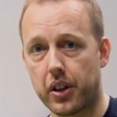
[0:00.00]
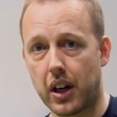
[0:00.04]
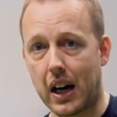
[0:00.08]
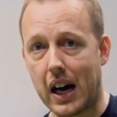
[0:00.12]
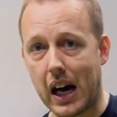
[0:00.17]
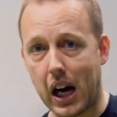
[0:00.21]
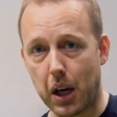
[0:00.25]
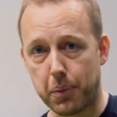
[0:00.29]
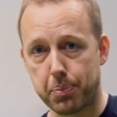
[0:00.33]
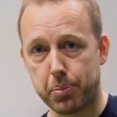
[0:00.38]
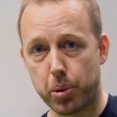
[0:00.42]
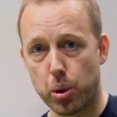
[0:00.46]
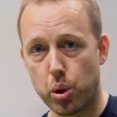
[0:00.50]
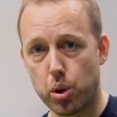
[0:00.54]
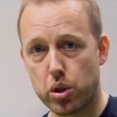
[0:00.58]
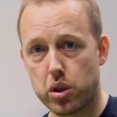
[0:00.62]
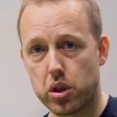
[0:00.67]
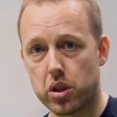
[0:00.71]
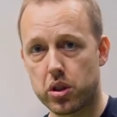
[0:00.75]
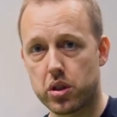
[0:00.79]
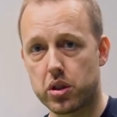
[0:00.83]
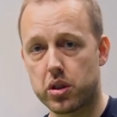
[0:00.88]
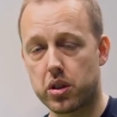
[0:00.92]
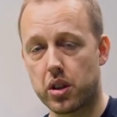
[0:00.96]
hard
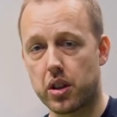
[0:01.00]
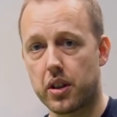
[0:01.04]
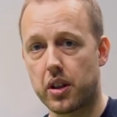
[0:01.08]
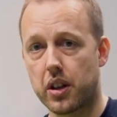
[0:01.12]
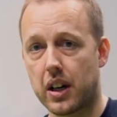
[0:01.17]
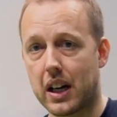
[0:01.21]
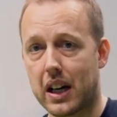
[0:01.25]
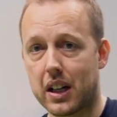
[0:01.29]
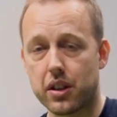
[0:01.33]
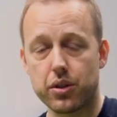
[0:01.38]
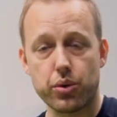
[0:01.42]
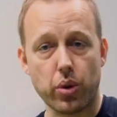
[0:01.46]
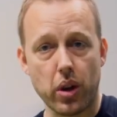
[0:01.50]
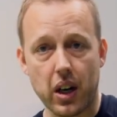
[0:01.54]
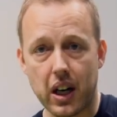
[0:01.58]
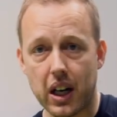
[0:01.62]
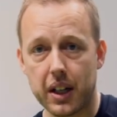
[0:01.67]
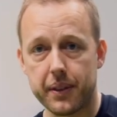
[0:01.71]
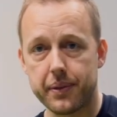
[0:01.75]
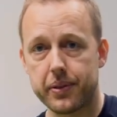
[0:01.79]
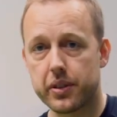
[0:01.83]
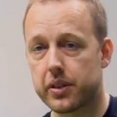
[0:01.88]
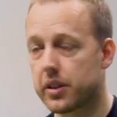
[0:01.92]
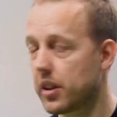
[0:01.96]
pushes, hard
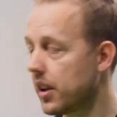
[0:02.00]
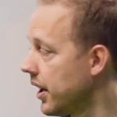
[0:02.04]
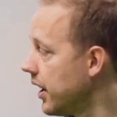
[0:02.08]
drives,